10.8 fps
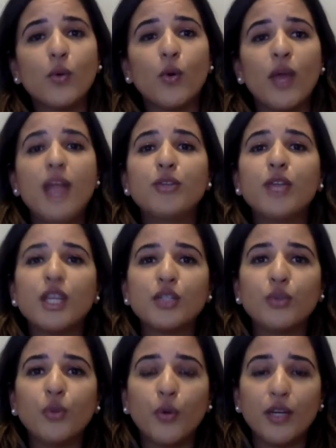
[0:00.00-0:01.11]
or
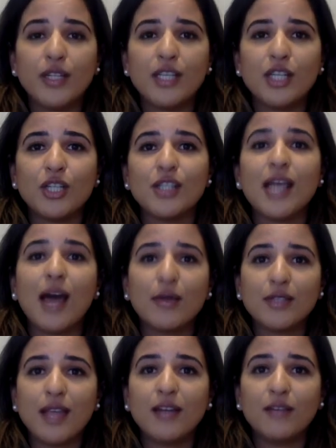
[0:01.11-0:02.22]
educational organizations
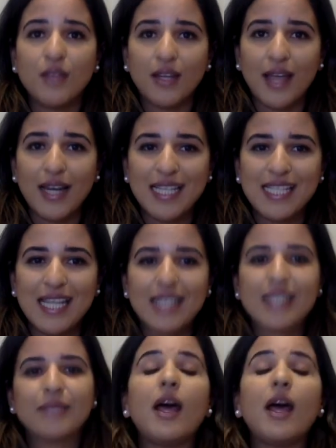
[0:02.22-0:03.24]
outside of the United States.